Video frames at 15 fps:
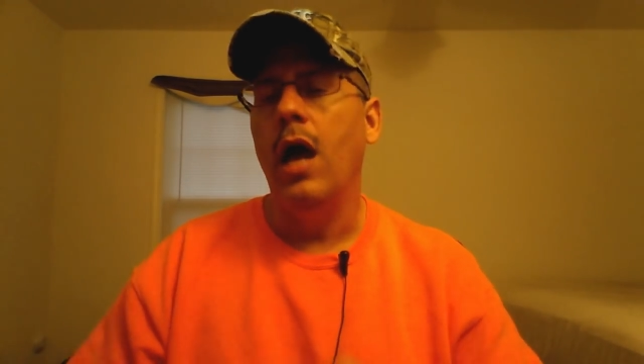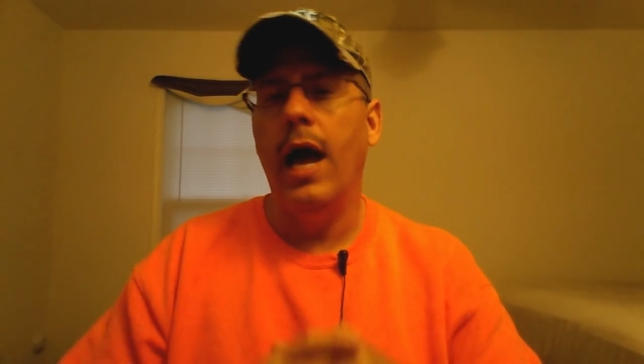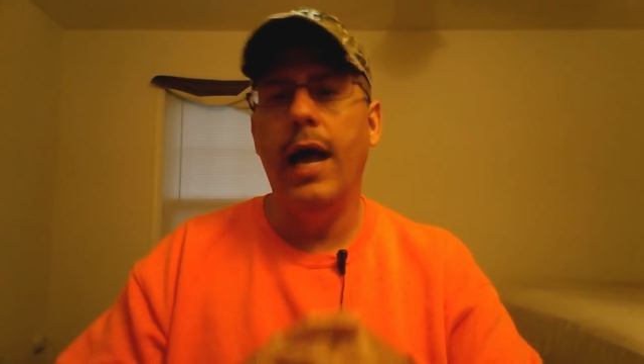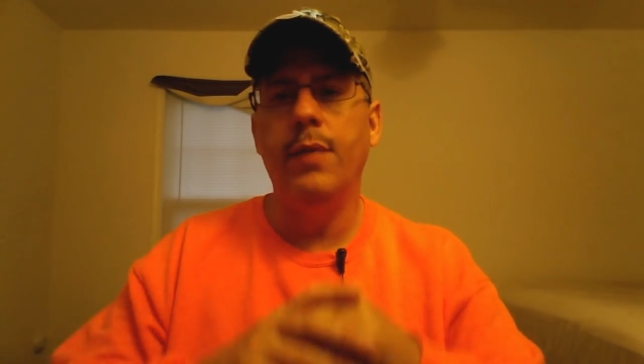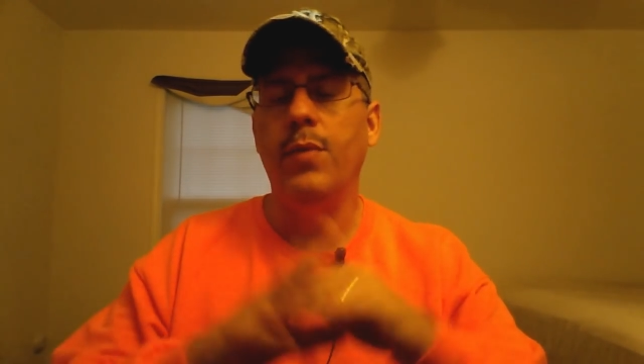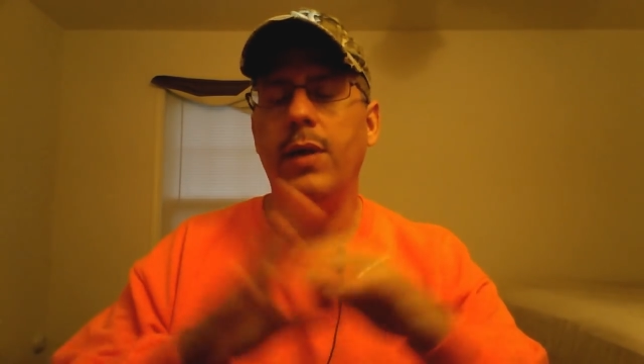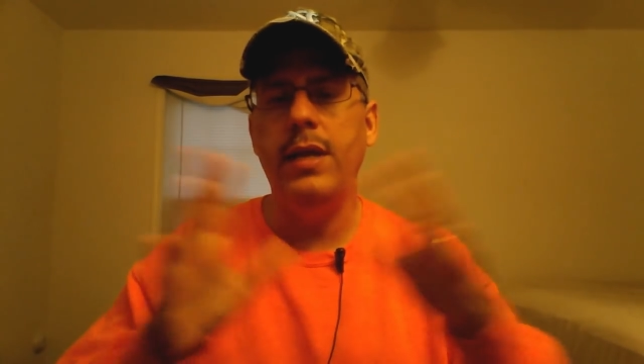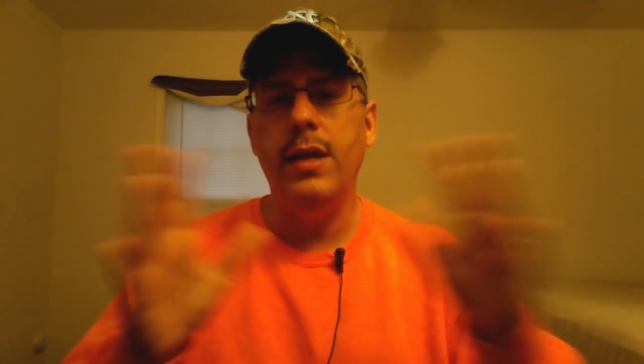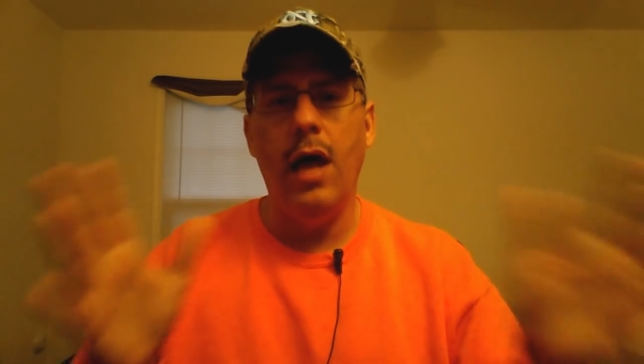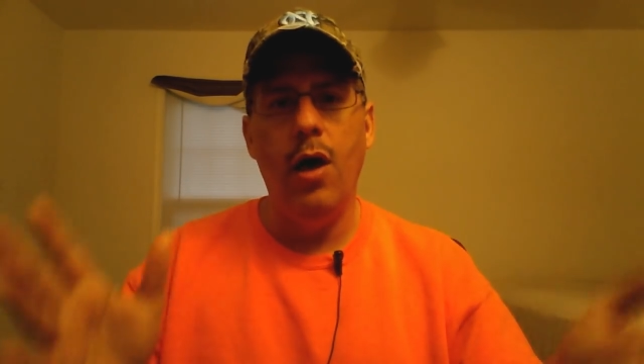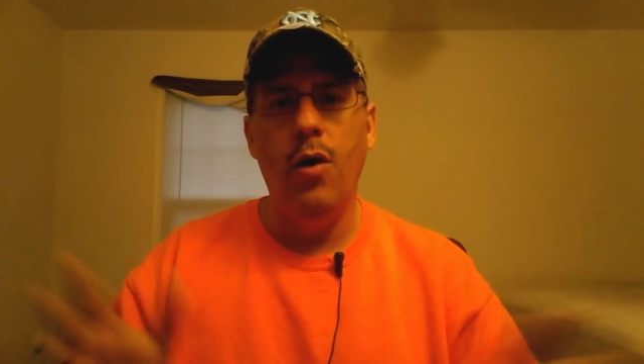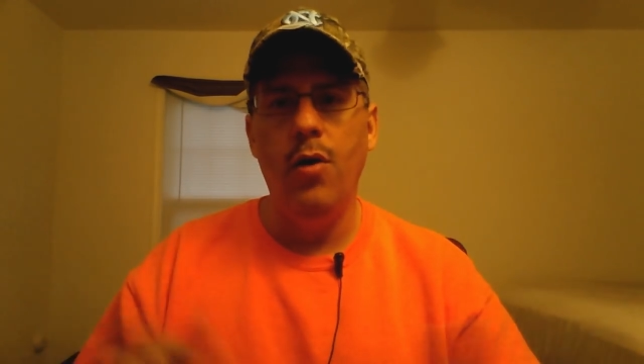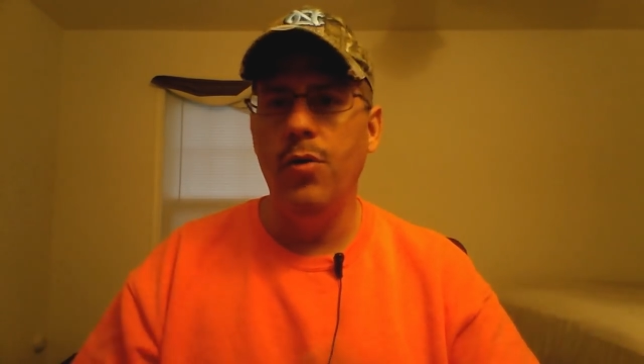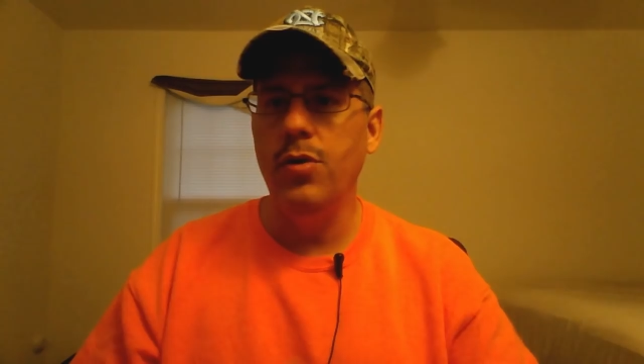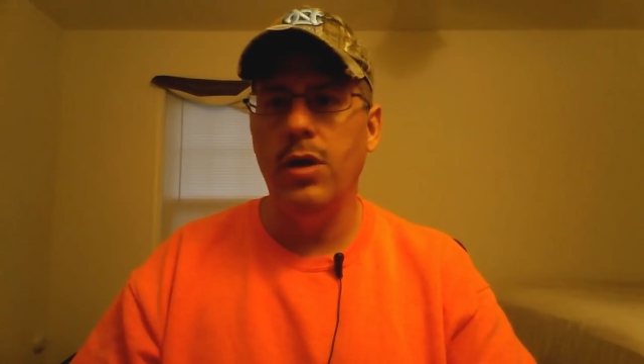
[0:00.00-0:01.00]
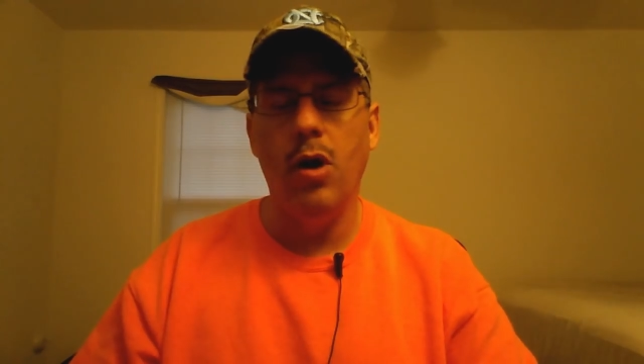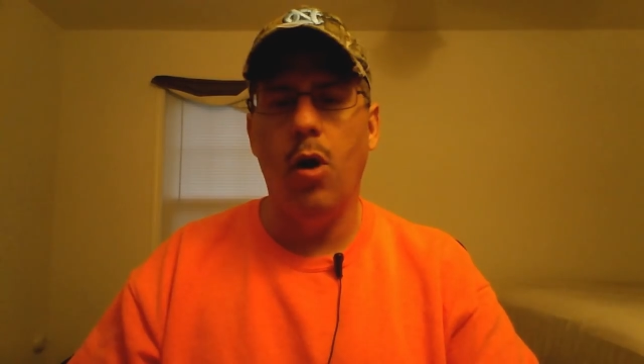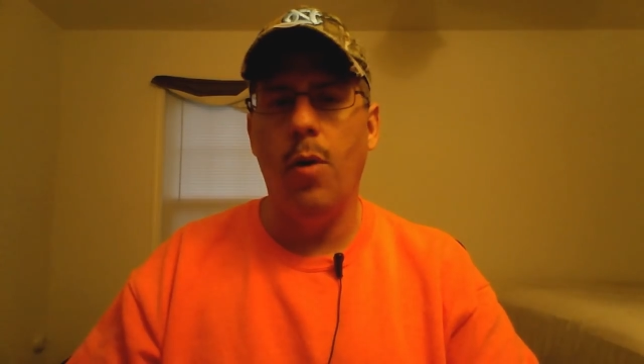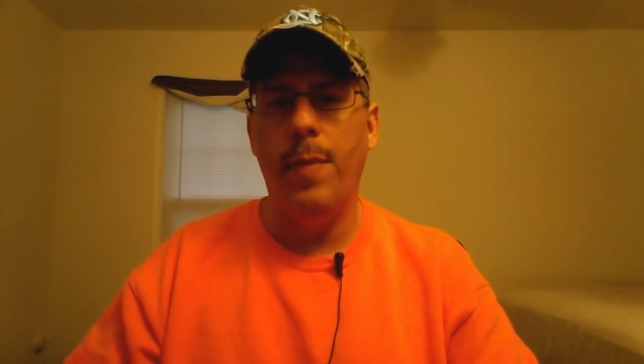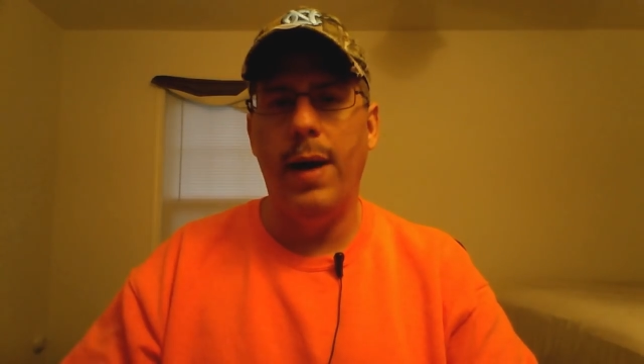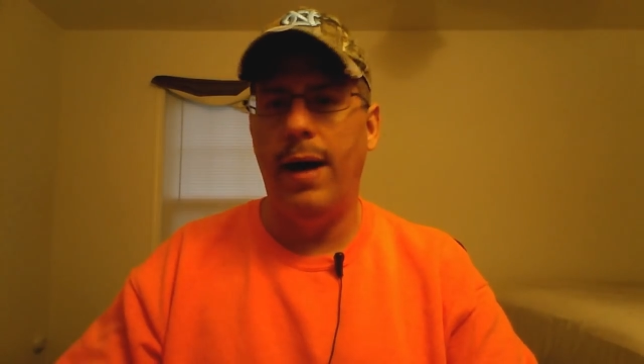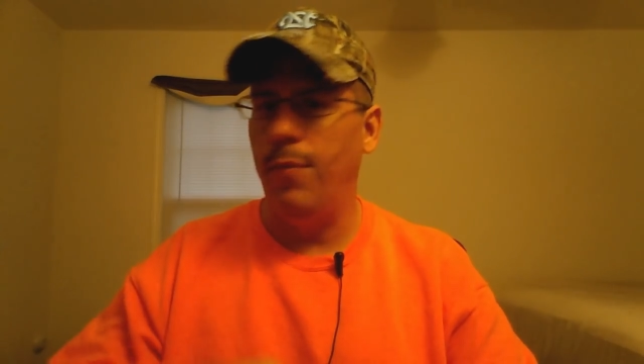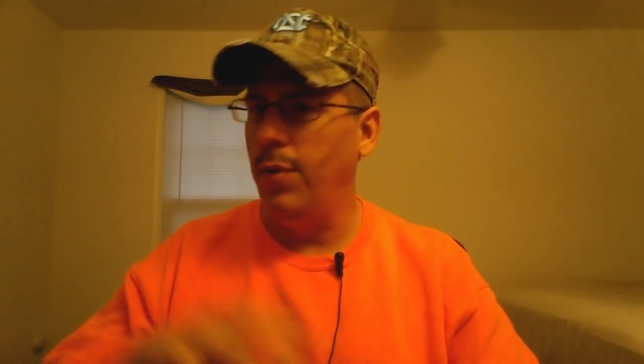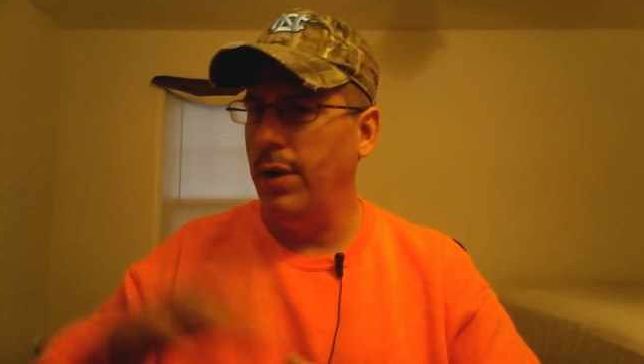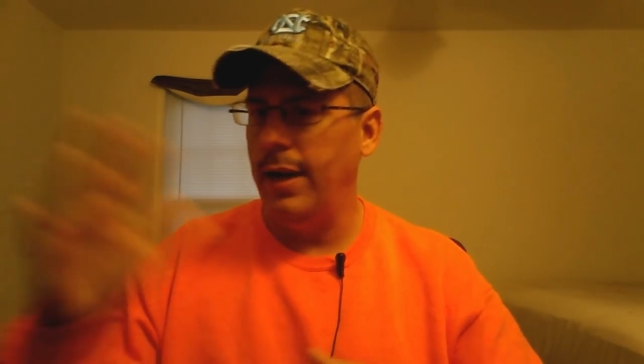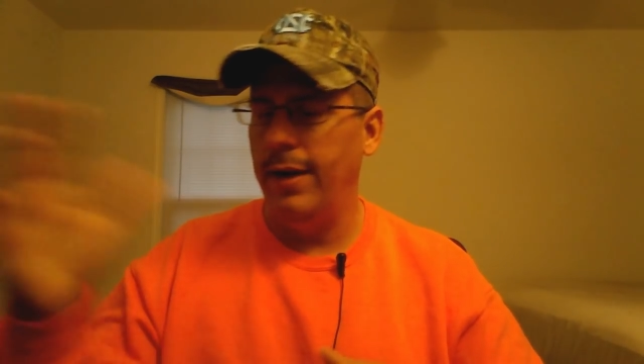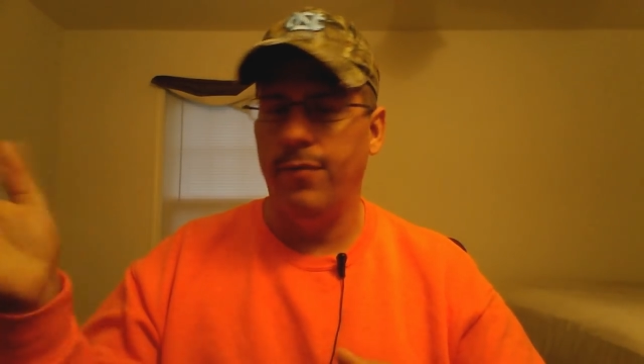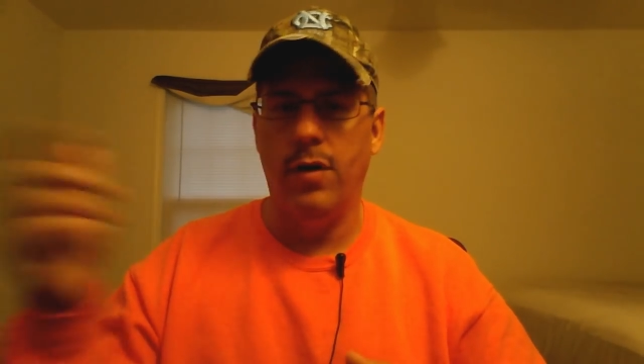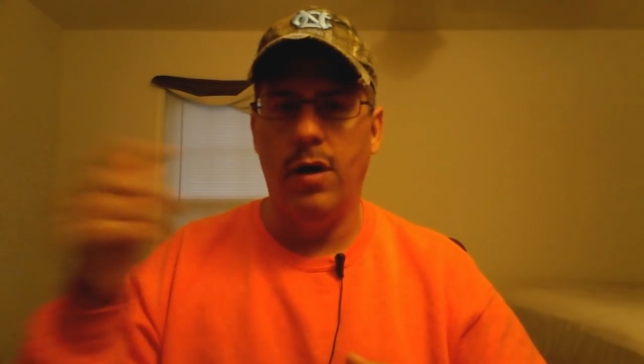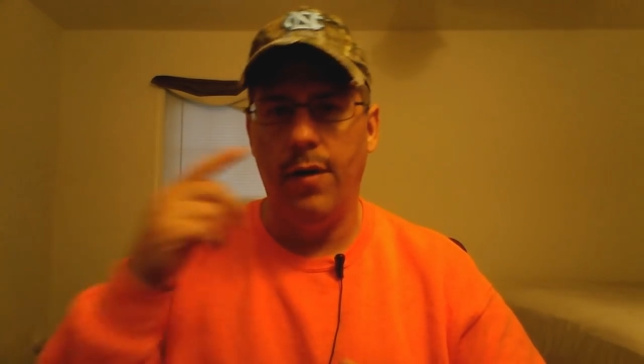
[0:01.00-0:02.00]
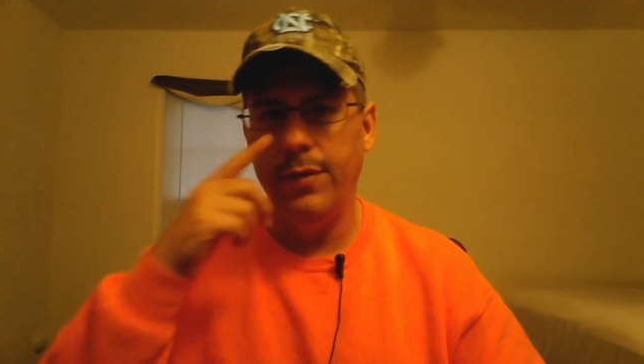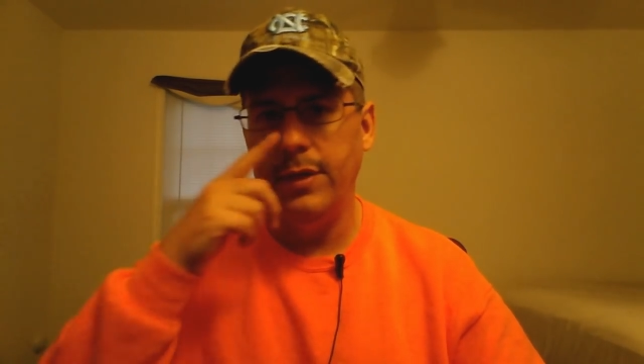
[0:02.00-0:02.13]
and we know, you know, about whatever all